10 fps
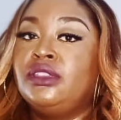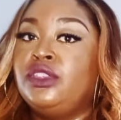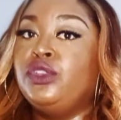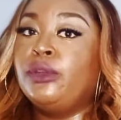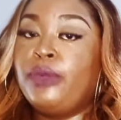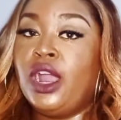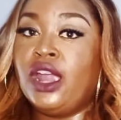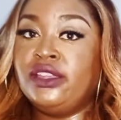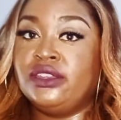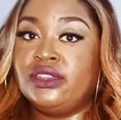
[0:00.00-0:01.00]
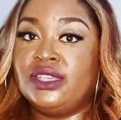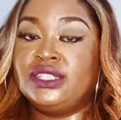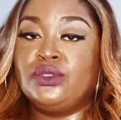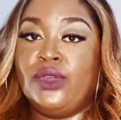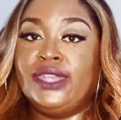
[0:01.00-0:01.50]
your partner
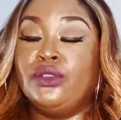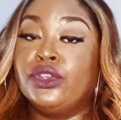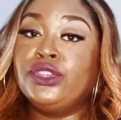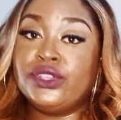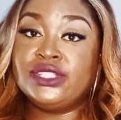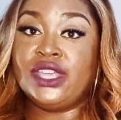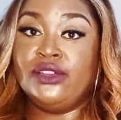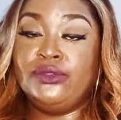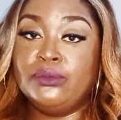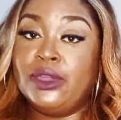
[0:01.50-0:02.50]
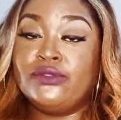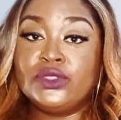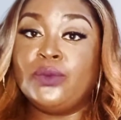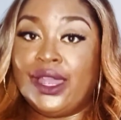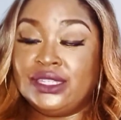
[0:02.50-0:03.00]
is going, or yourself,
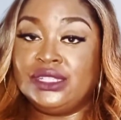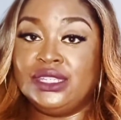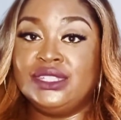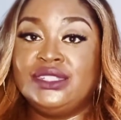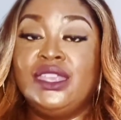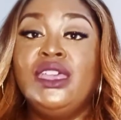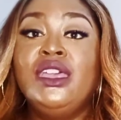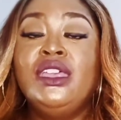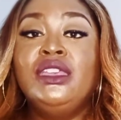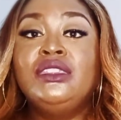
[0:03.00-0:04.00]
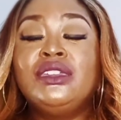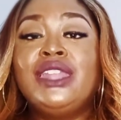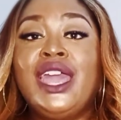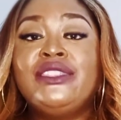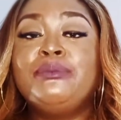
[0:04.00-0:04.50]
whomever's watching this, you're
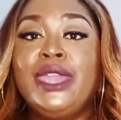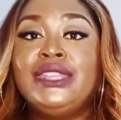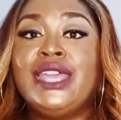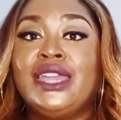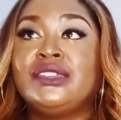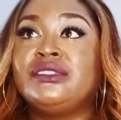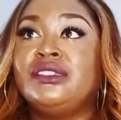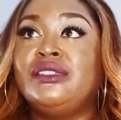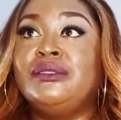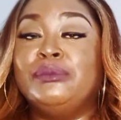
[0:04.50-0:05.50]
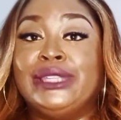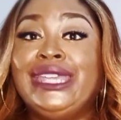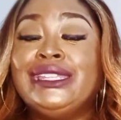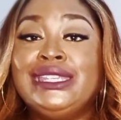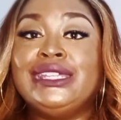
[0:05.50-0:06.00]
gonna have to make that blatantly